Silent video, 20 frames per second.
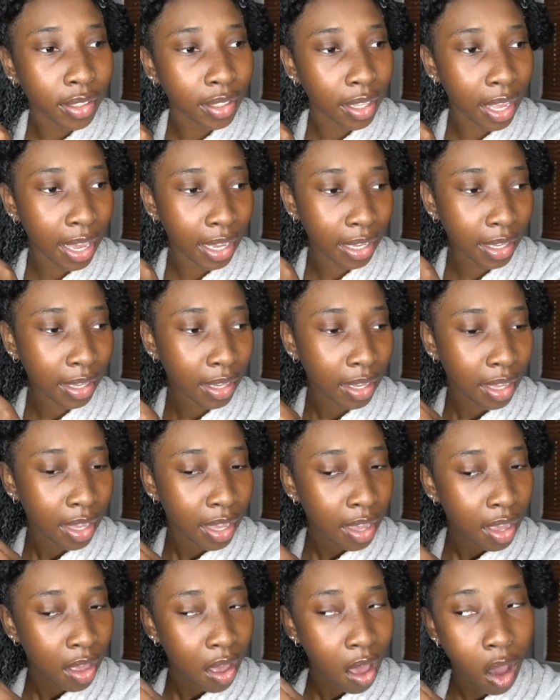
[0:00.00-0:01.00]
Like,
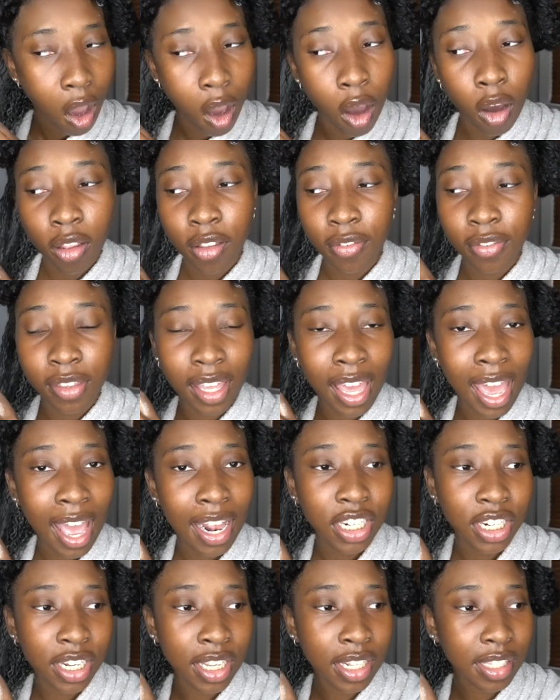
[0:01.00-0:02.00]
all of the
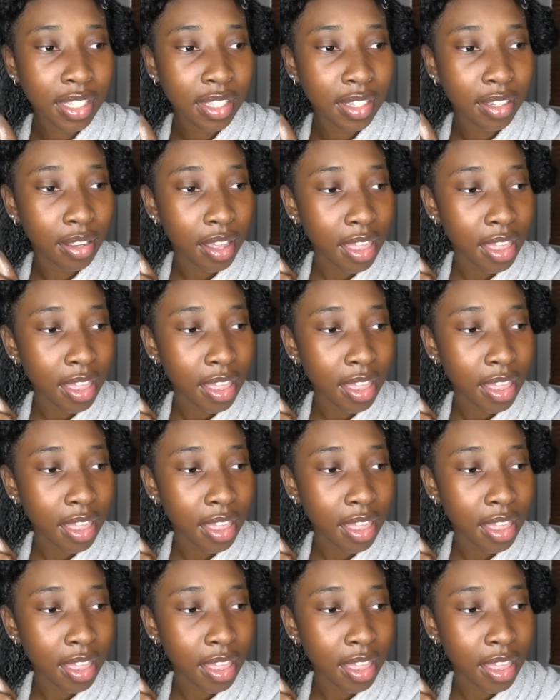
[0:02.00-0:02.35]
gadgets